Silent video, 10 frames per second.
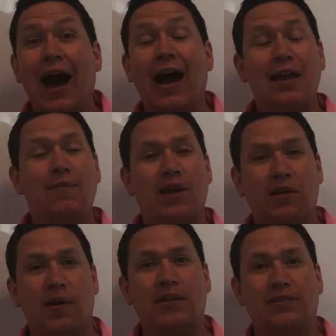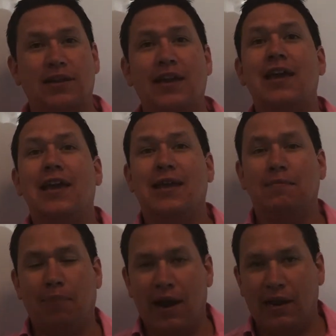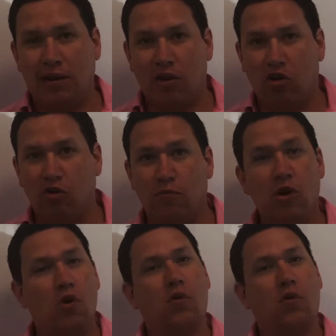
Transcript: I am interested in buying a home